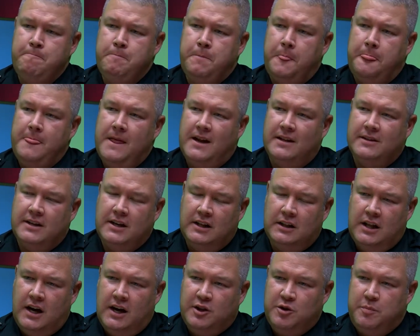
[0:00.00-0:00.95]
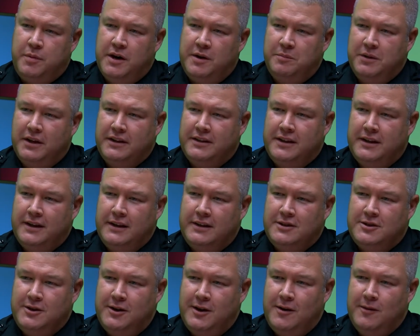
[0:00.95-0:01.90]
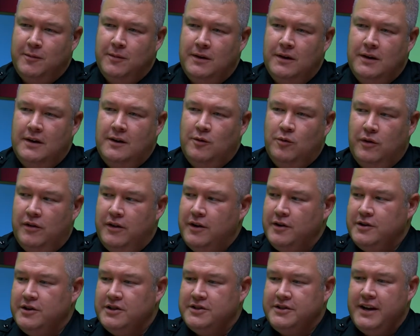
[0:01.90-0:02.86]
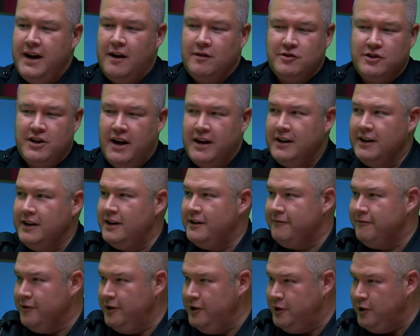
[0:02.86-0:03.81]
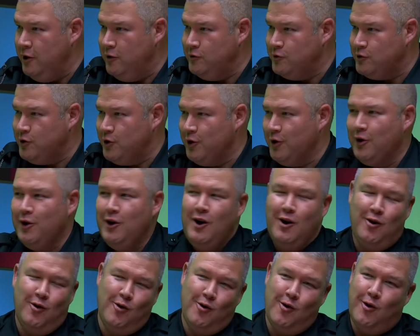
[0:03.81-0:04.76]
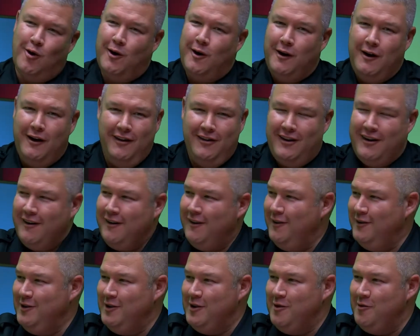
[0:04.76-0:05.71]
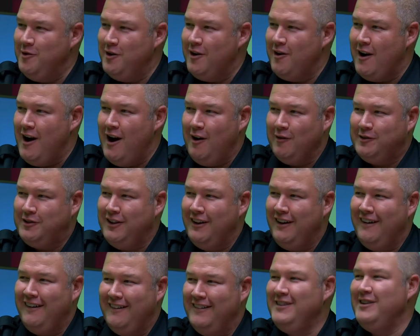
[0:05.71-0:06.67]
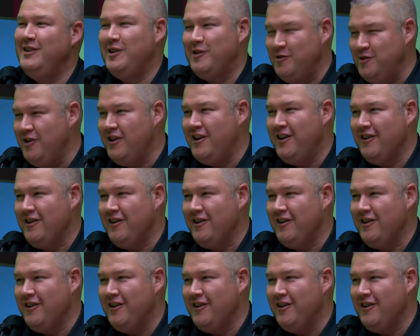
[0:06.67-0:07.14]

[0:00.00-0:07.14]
Now, I think a lot of the public thinks, well, they're just out trying to get a free toaster, or they're out, you hear